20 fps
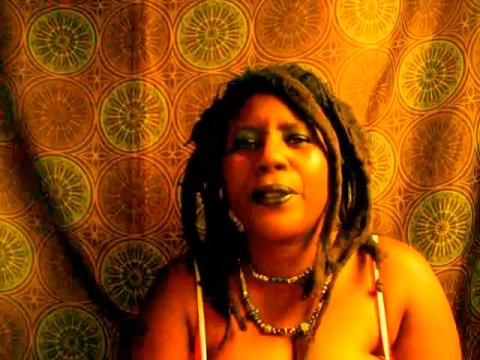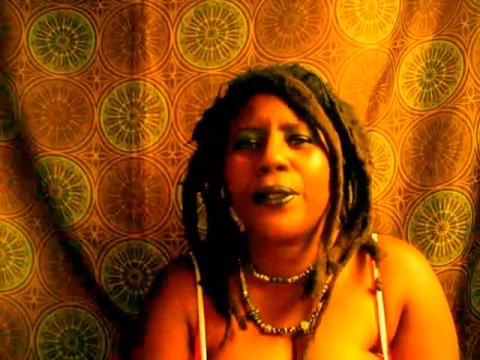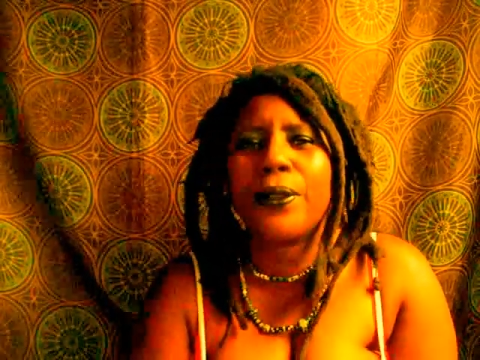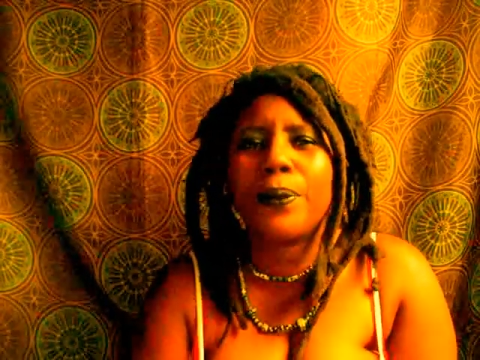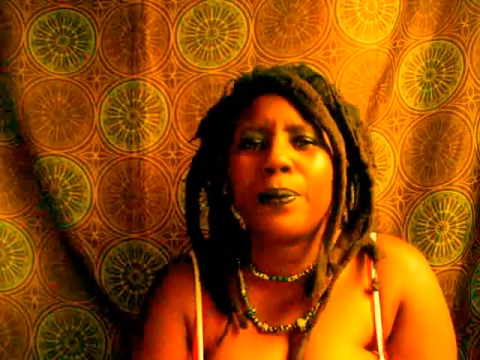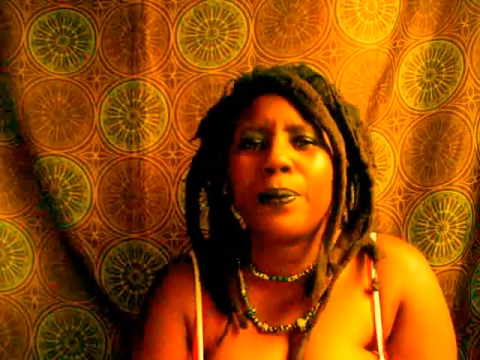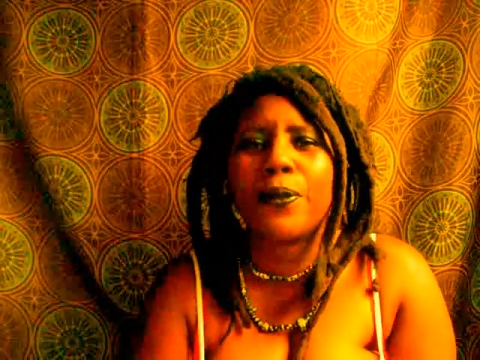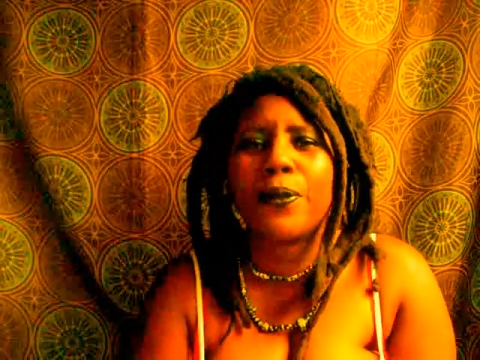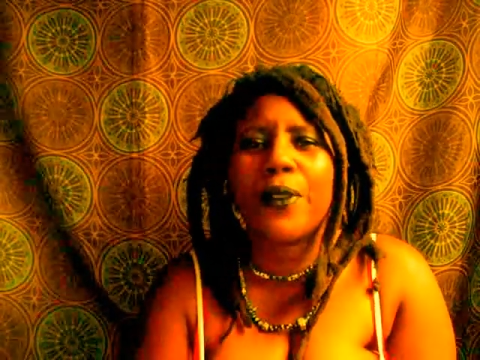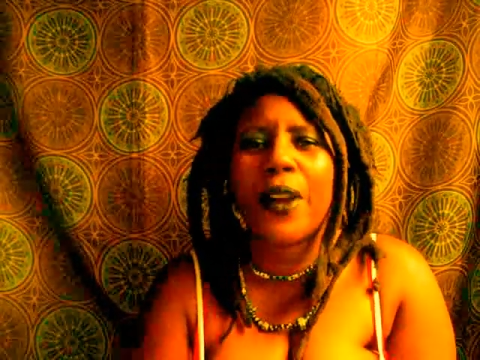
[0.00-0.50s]
to
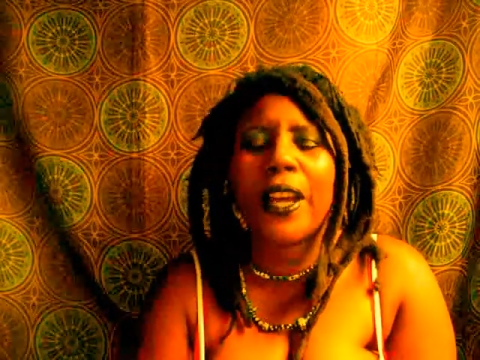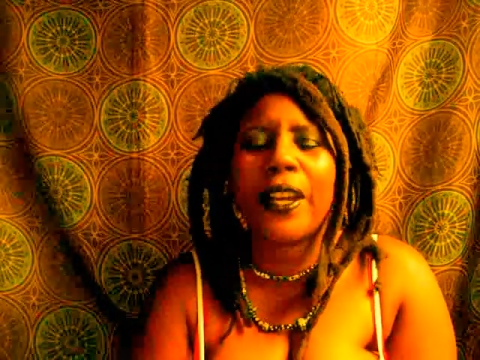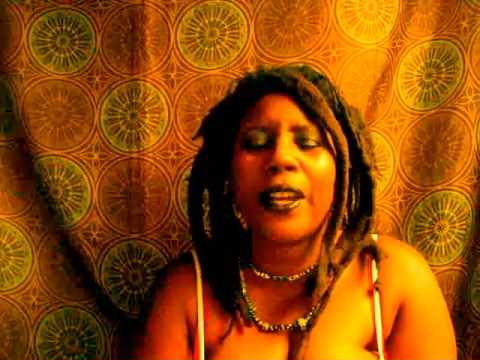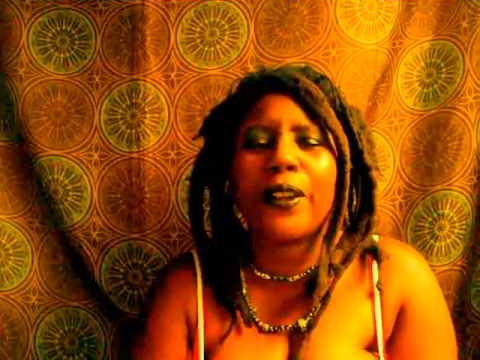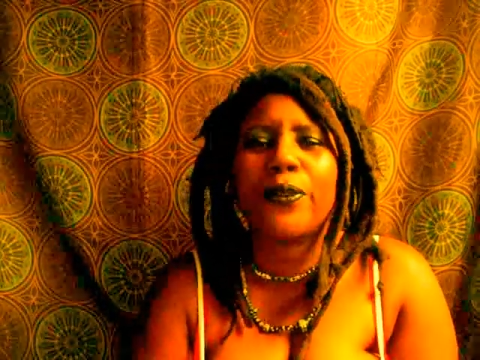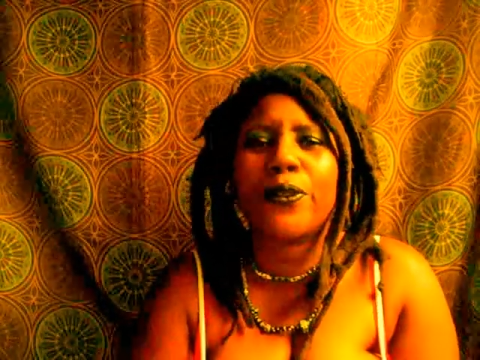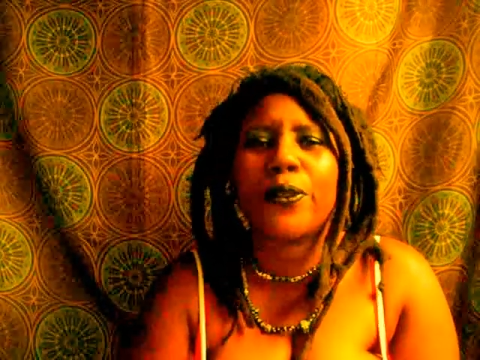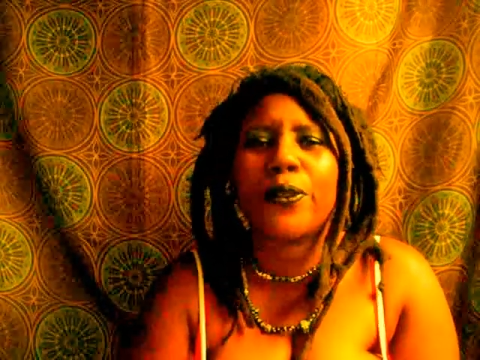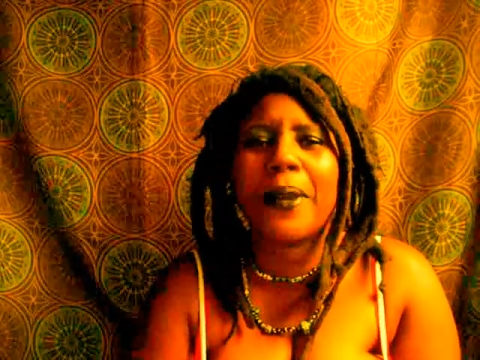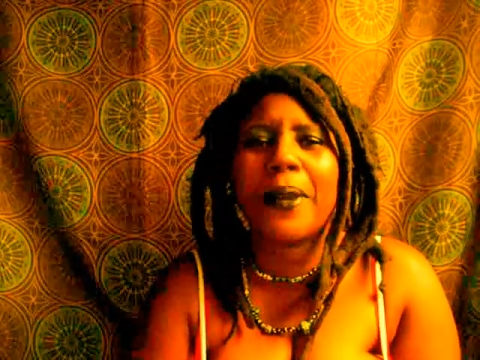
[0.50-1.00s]
provide
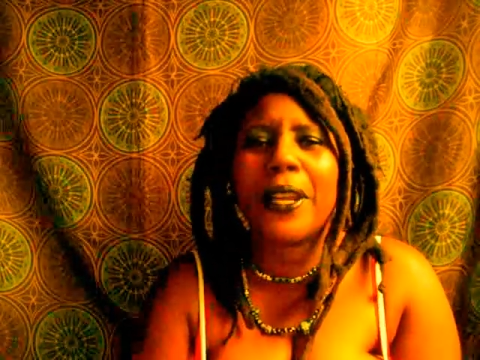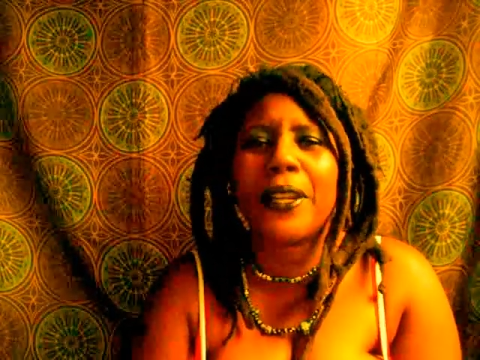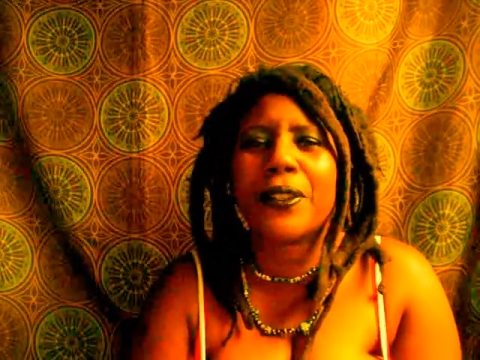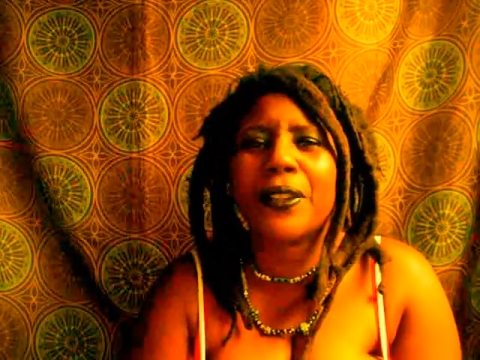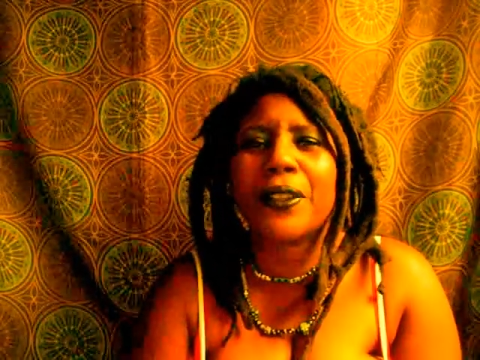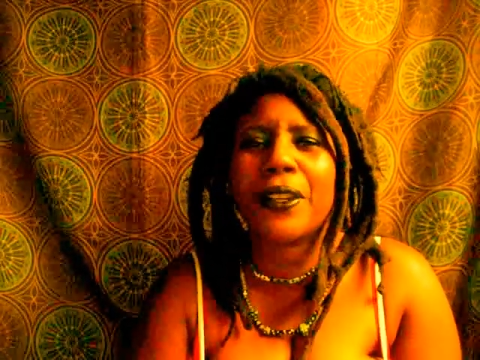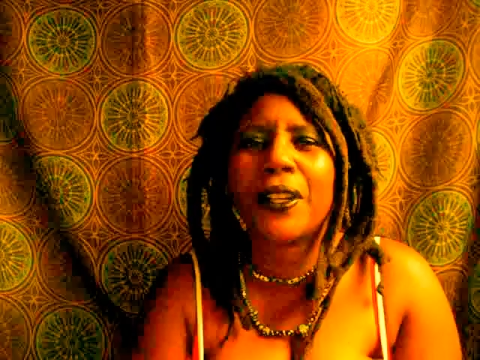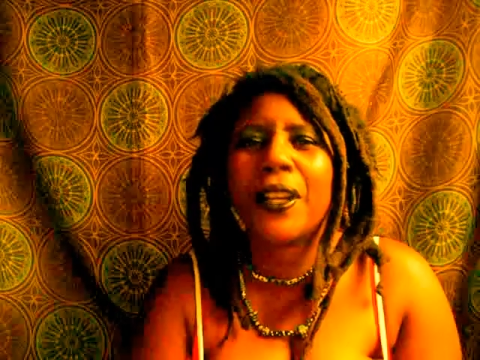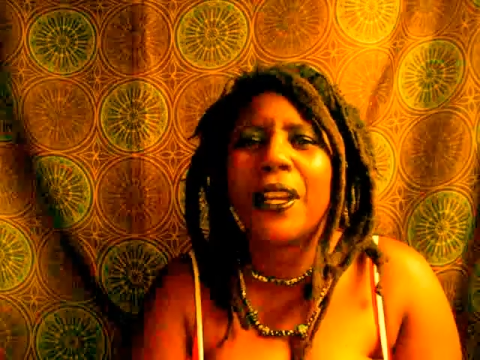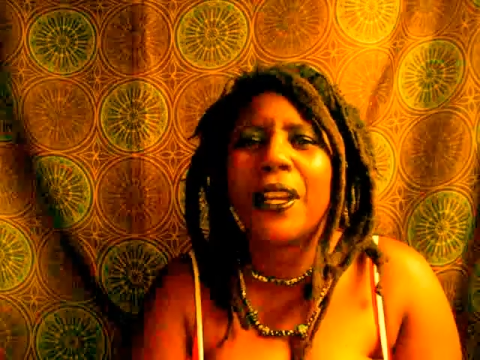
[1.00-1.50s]

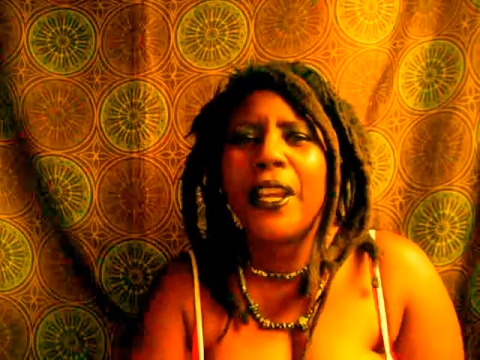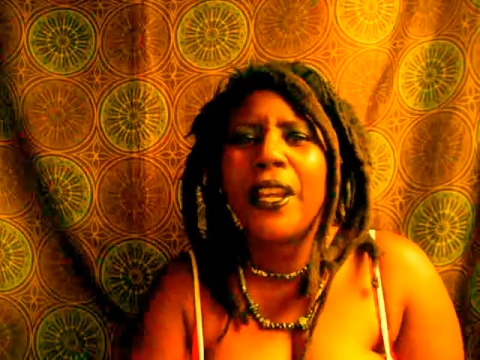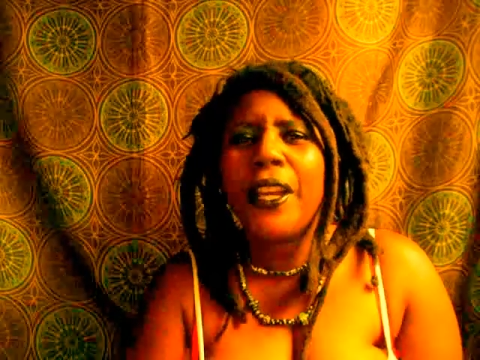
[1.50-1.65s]
information